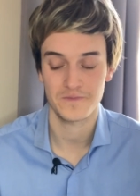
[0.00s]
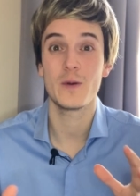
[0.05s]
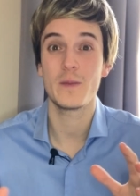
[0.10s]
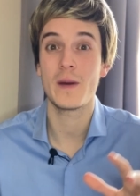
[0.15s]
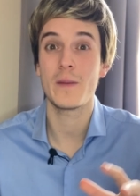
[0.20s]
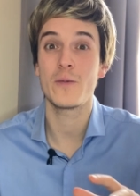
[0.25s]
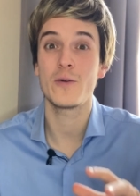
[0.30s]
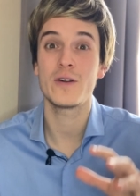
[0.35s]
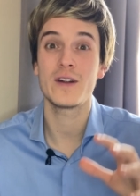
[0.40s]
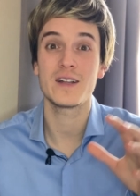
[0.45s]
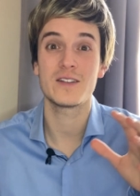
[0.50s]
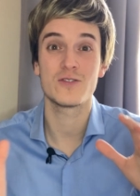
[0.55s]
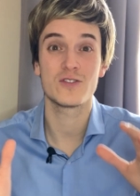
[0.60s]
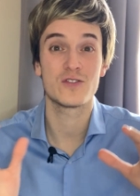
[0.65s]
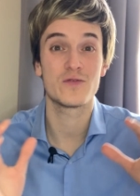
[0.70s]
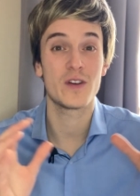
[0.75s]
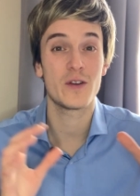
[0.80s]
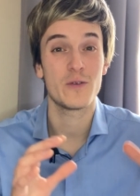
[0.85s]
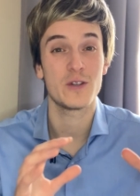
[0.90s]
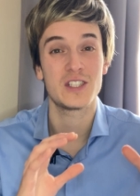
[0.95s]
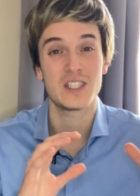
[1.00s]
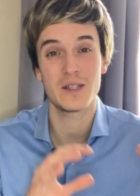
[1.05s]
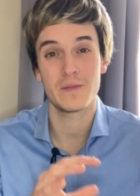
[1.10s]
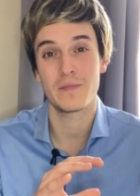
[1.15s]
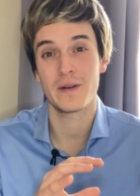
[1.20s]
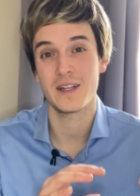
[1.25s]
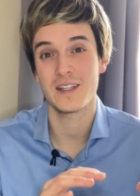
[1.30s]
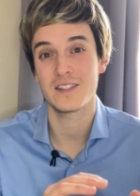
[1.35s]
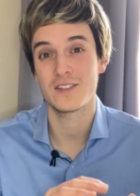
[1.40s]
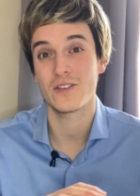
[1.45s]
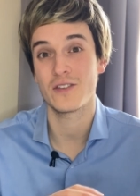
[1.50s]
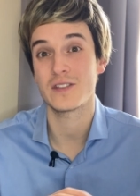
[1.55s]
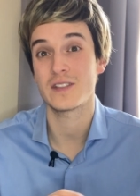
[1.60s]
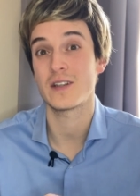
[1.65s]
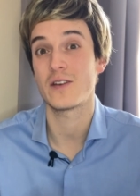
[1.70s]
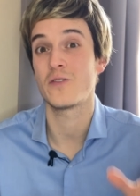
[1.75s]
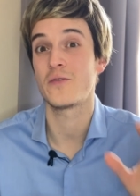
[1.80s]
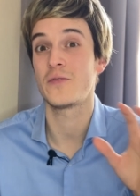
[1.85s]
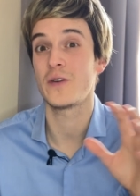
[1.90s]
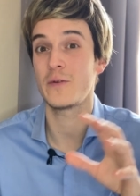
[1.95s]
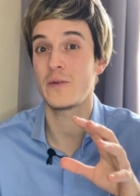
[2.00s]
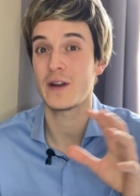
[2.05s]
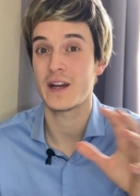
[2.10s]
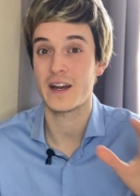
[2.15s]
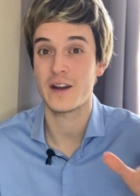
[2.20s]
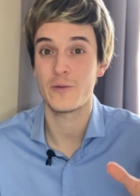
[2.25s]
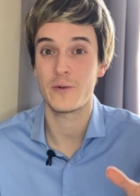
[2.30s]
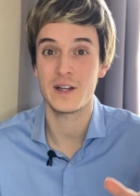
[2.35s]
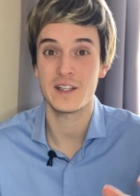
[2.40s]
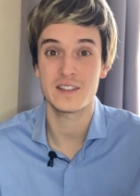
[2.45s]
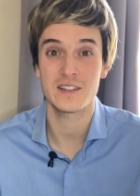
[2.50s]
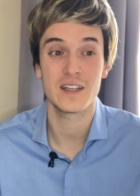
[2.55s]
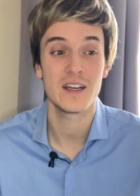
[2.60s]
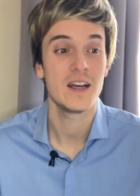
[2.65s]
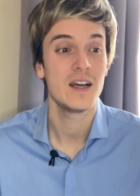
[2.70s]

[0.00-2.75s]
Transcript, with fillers: Remember that those very cheap penny stocks are very high risk,